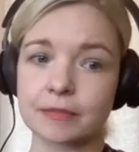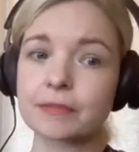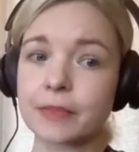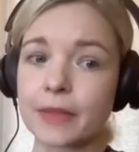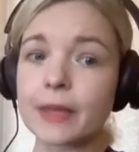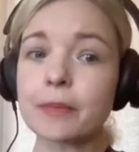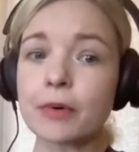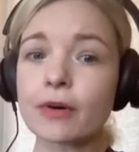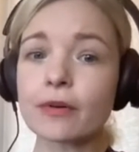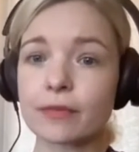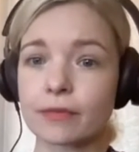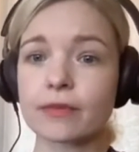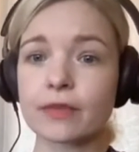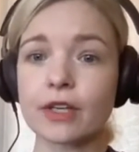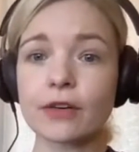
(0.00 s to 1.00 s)
people,
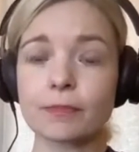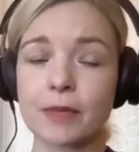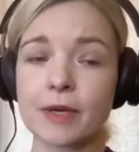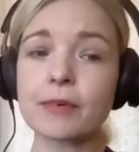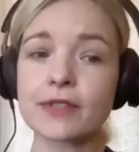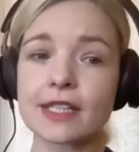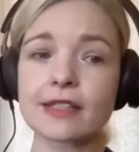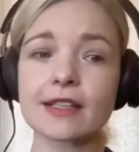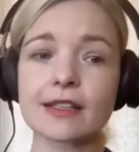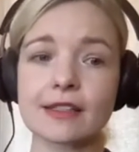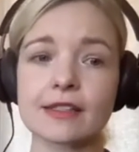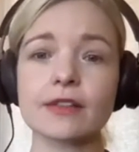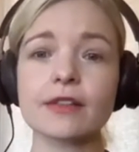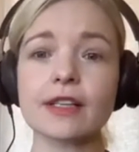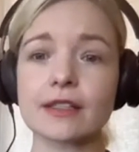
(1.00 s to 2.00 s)
you know, people take that
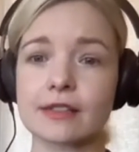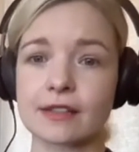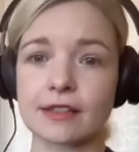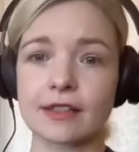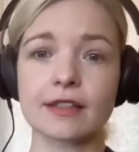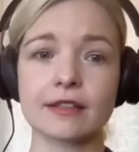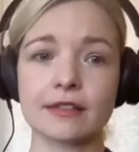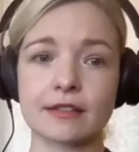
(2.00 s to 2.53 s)
seriously.